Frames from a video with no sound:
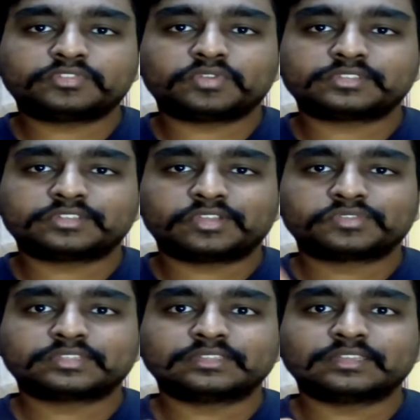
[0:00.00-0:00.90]
which was
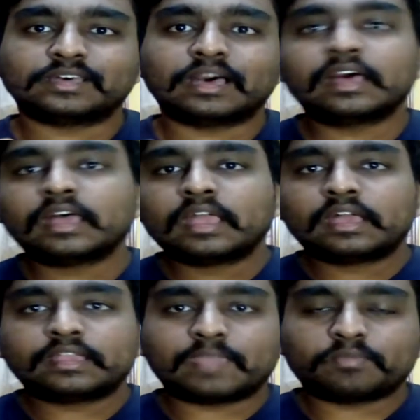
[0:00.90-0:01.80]
introduced in the
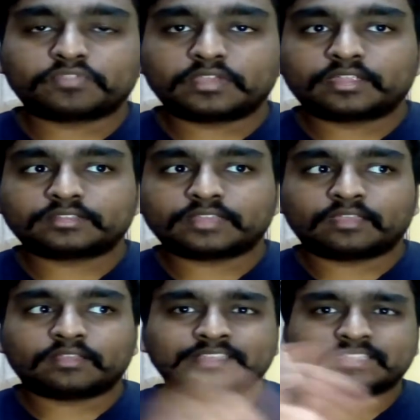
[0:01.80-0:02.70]
Game of the Year thing
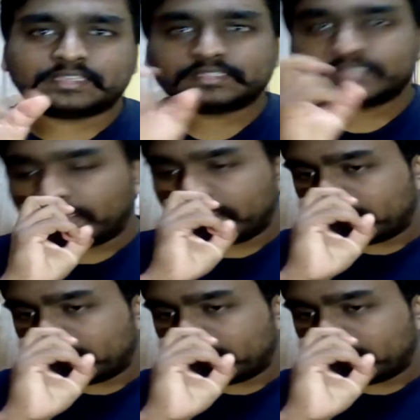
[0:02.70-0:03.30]
as a teaser.